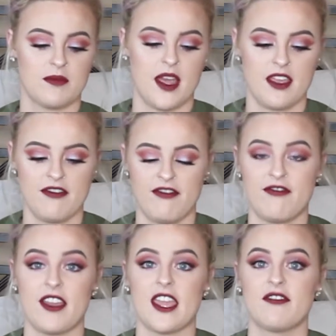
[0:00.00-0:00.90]
My
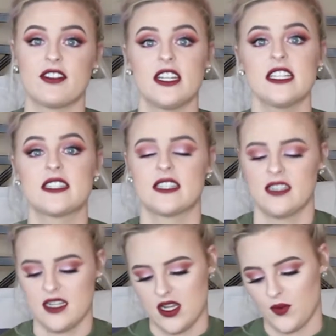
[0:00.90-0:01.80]
favorite
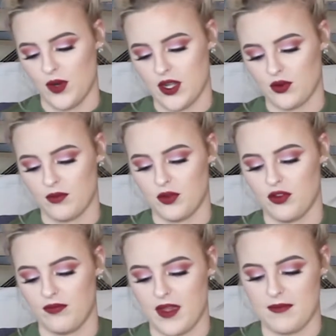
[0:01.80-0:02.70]
way to
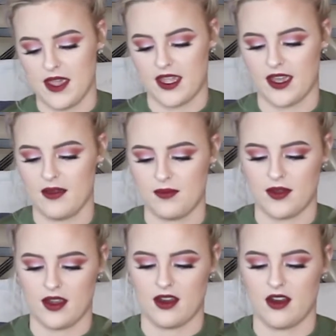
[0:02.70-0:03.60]
remove my makeup
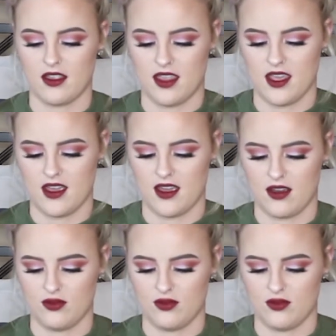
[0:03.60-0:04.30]
are the,